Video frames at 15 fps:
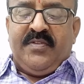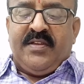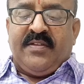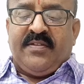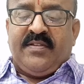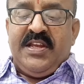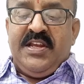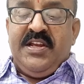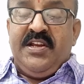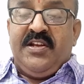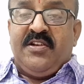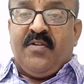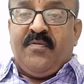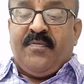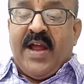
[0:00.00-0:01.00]
The seat
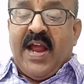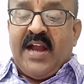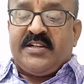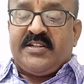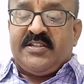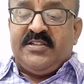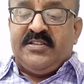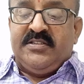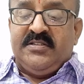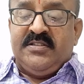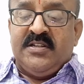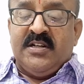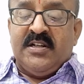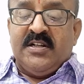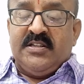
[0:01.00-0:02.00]
of
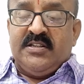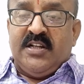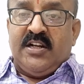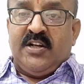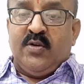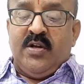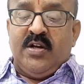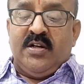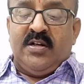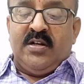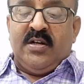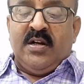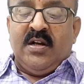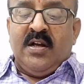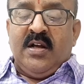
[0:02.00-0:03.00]
action, the doer,
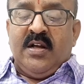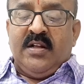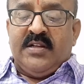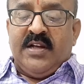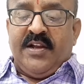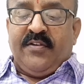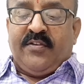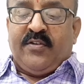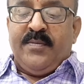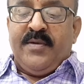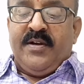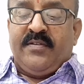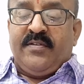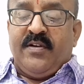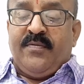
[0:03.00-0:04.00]
the
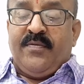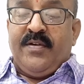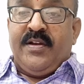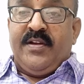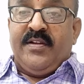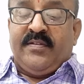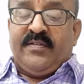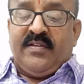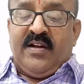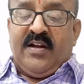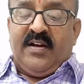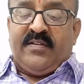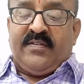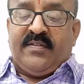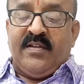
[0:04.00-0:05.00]
instruments of various
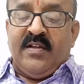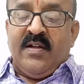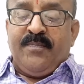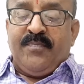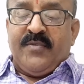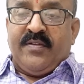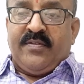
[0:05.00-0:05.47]
arts, the